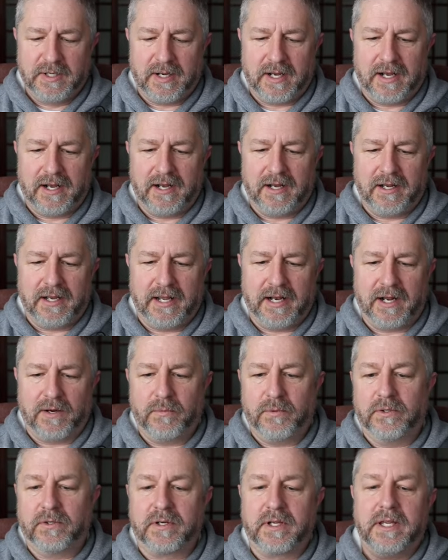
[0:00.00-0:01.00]
Uh, and I
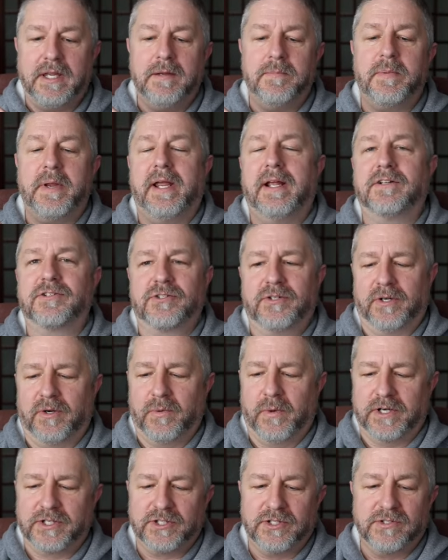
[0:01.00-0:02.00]
will keep answering
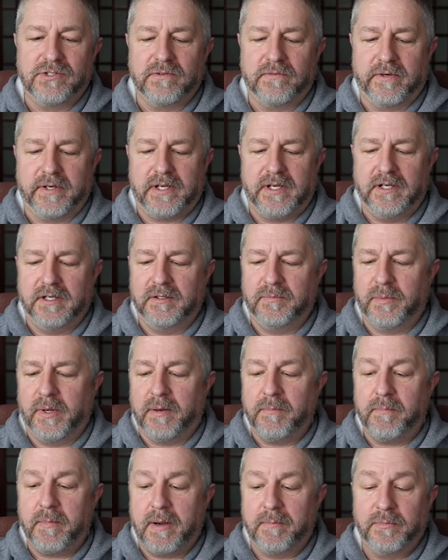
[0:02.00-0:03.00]
questions over here.
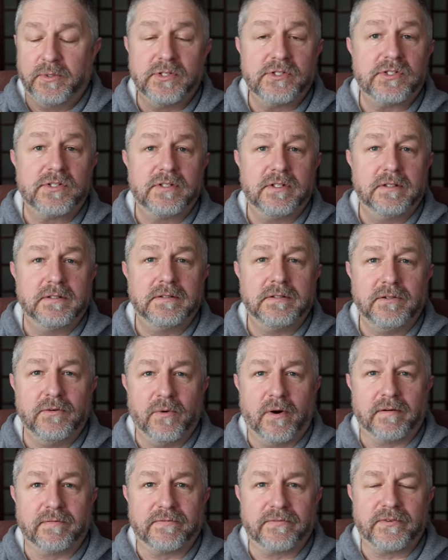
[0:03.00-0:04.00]
But members,
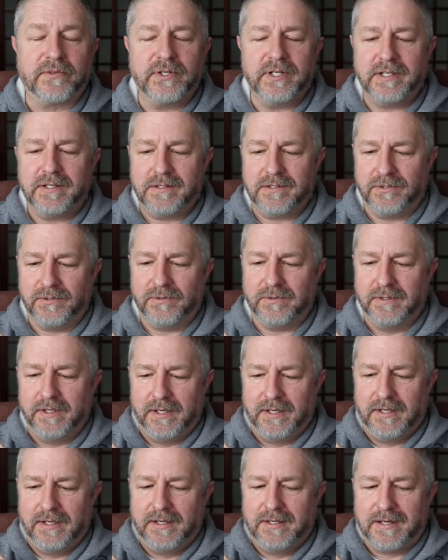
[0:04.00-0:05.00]
you are free to
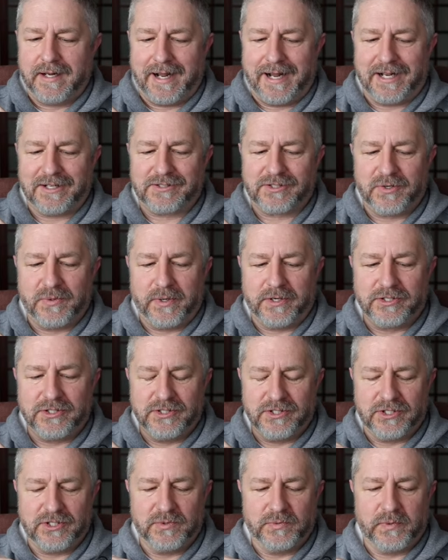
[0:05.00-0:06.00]
ask
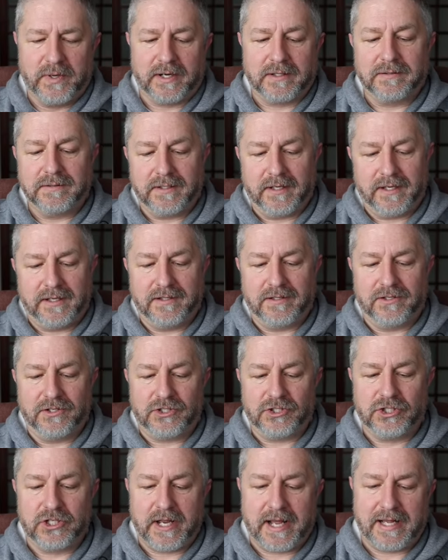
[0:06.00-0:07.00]
questions directly in the
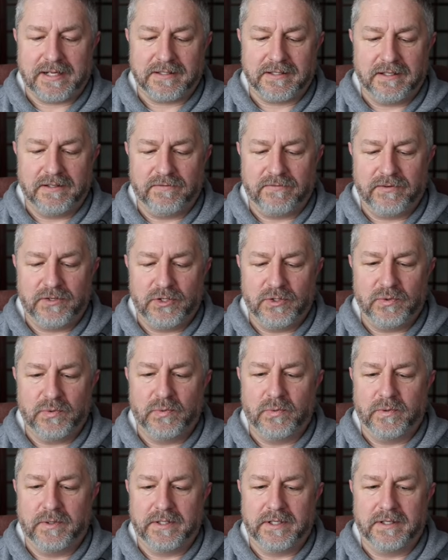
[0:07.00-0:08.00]
chat if you
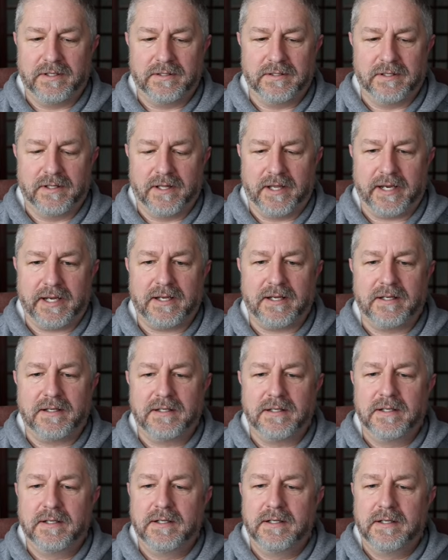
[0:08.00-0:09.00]
would like.
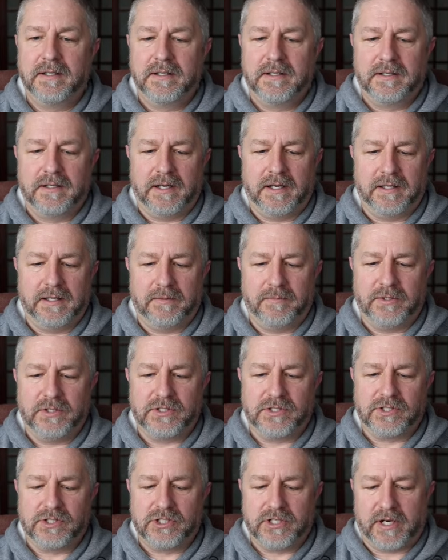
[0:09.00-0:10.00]
And let me
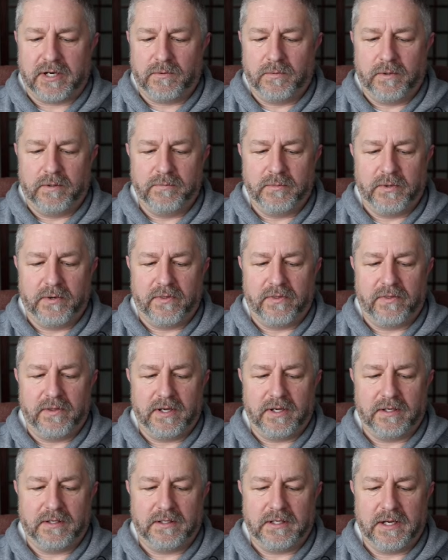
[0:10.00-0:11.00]
just check one more
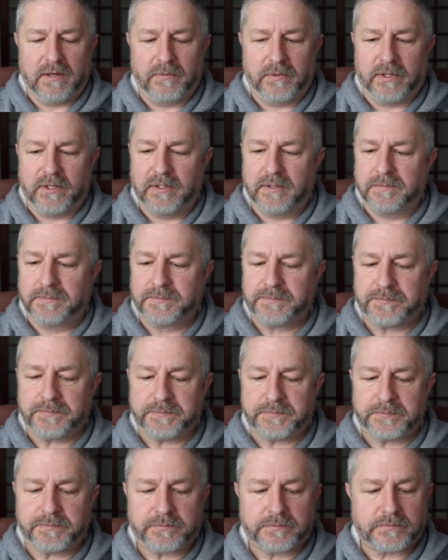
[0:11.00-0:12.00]
thing. Yeah, we're good.
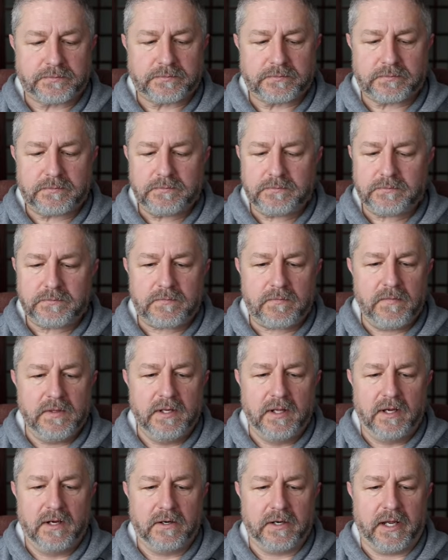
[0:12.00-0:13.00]

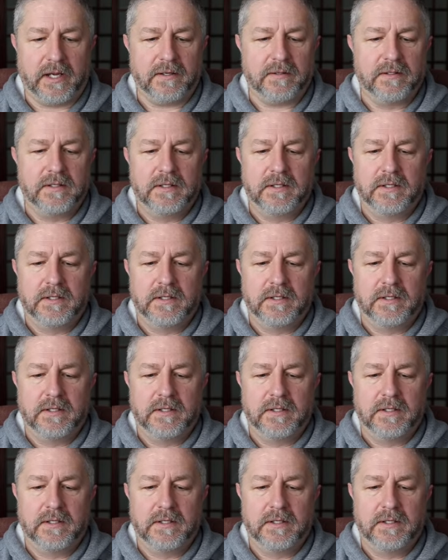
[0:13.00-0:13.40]
Okay.